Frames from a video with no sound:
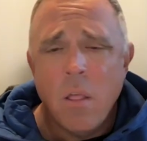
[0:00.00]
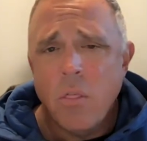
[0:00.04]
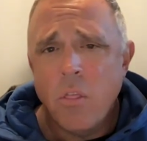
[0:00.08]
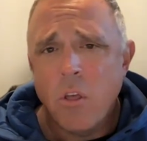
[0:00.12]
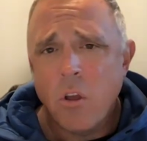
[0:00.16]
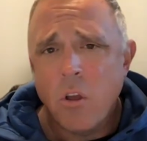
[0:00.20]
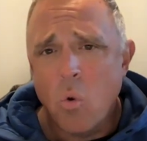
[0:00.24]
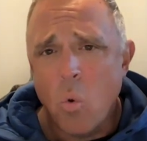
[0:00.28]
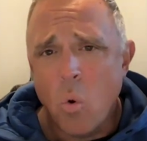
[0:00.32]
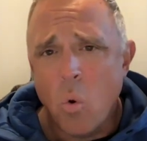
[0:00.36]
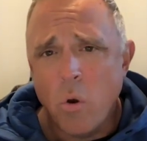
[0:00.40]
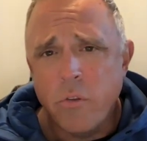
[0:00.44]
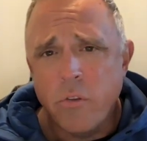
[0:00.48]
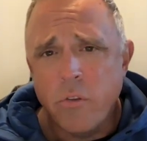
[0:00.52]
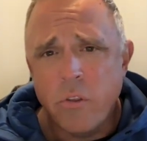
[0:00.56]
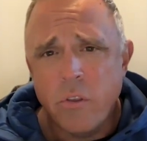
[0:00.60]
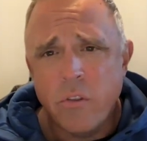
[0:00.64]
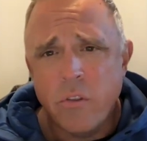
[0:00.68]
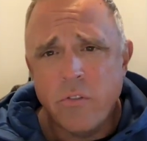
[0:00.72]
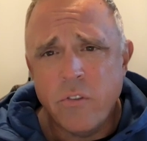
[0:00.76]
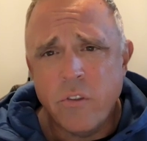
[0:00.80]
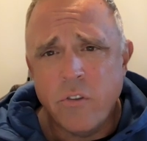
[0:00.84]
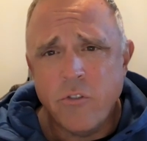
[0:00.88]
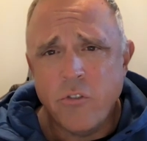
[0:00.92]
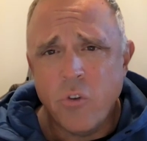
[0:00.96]
the
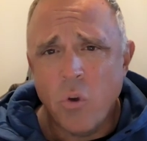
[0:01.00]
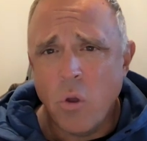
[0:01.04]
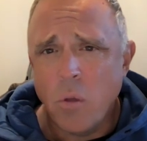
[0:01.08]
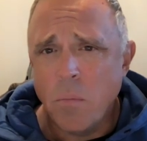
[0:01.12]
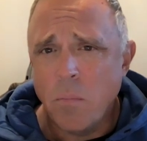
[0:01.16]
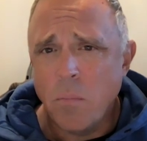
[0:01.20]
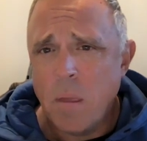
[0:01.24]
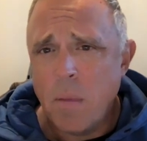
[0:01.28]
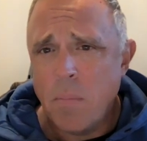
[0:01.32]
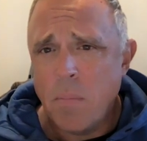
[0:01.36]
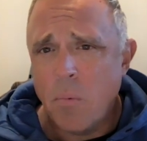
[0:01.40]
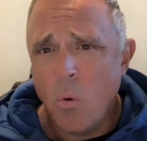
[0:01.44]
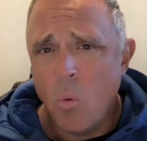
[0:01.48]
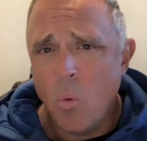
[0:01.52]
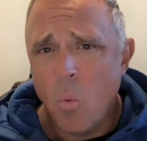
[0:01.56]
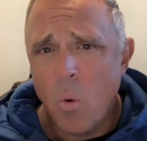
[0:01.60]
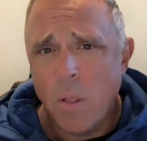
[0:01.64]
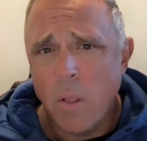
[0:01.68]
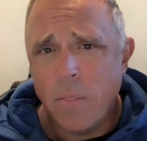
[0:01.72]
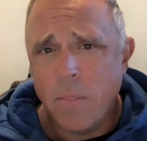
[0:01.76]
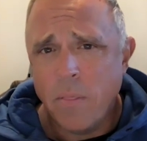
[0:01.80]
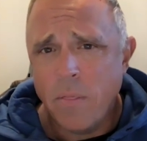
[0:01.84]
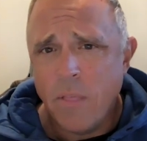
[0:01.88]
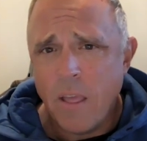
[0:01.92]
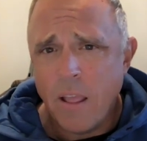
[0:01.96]
courses and showing people
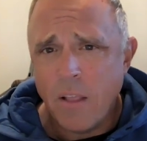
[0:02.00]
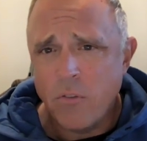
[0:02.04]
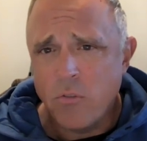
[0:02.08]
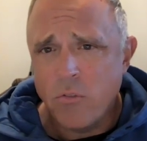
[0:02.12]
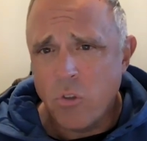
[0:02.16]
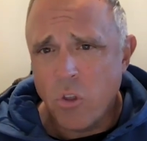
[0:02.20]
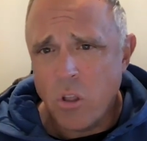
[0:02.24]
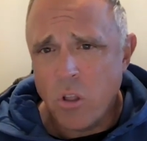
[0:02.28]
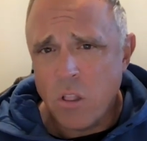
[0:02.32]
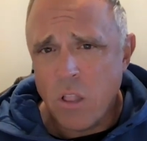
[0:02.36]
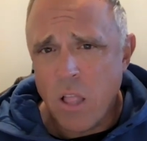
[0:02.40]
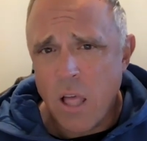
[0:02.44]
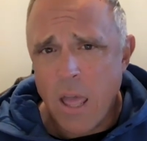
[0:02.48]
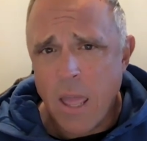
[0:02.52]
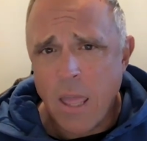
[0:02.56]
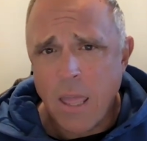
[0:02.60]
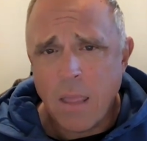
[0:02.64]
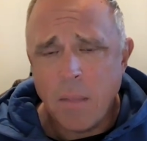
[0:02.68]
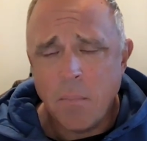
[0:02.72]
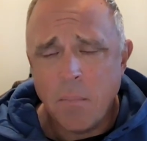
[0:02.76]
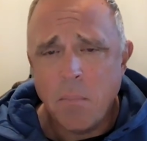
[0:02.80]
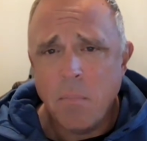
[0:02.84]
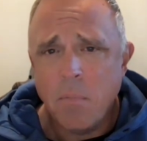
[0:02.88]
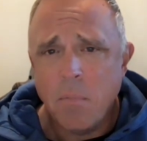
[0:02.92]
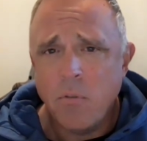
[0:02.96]
what things look
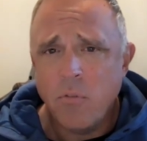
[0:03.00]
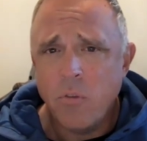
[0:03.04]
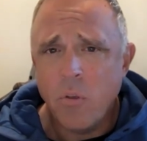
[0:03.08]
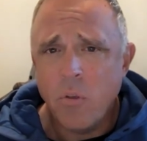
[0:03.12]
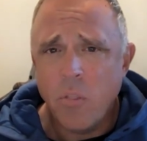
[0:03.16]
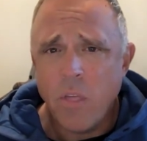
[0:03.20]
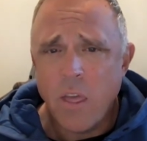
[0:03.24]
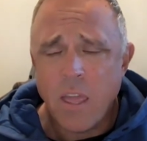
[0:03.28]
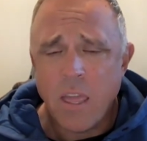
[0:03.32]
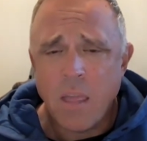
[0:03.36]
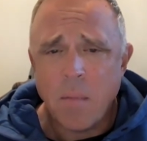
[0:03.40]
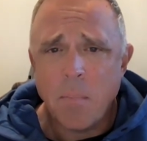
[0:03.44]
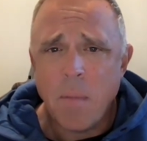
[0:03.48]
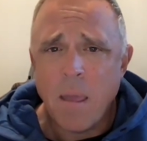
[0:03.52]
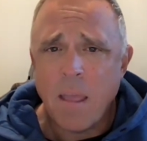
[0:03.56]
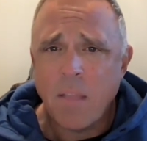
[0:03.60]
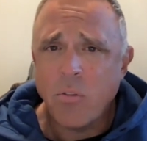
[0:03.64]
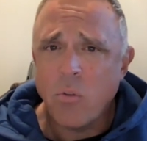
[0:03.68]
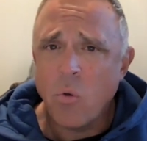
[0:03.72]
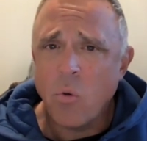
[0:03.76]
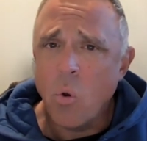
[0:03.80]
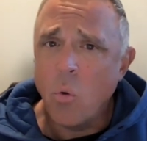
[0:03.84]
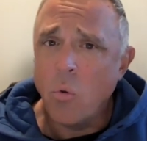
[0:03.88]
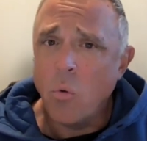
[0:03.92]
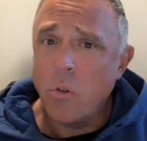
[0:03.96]
like and so they can
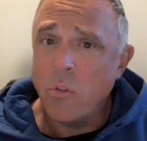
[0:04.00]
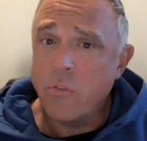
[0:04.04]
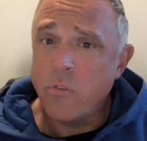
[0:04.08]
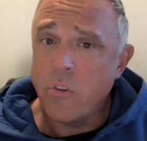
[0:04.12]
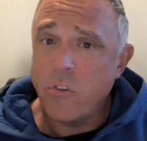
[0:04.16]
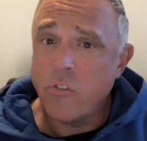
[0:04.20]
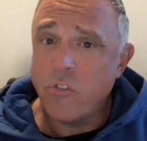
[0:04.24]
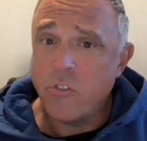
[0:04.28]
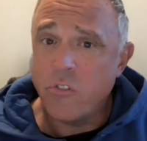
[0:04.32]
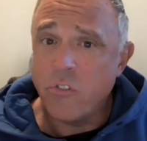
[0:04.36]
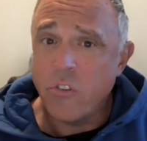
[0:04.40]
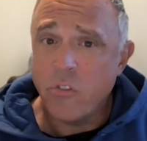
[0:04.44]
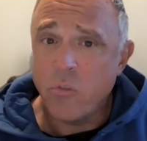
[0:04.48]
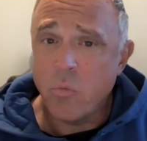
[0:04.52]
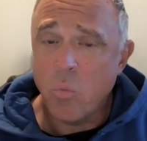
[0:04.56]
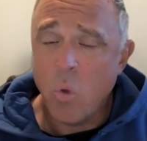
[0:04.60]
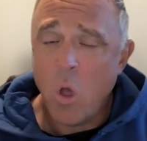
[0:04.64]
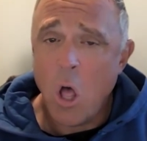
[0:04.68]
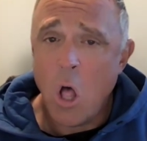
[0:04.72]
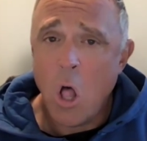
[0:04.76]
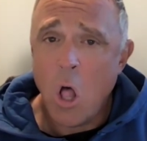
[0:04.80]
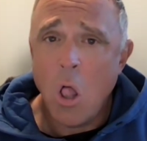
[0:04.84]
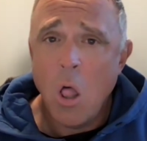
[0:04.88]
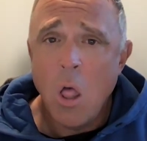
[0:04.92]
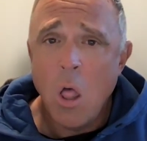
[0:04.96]
make their own decisions as
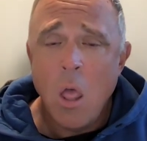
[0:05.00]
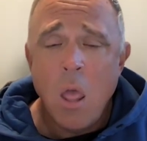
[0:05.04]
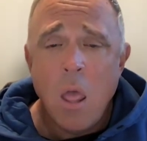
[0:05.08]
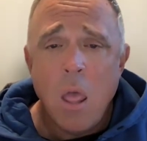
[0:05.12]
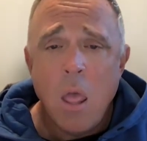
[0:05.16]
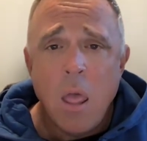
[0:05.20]
well.